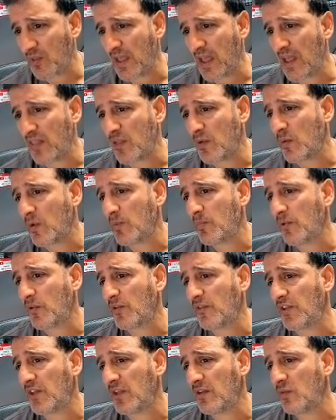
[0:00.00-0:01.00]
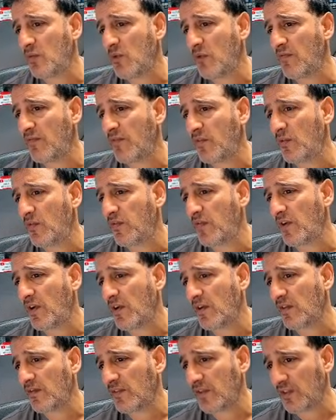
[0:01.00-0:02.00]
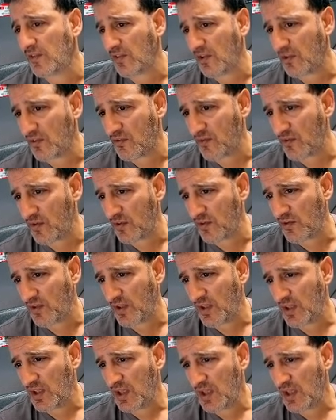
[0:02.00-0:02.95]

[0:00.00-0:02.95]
there that we put in, one four five six hundred,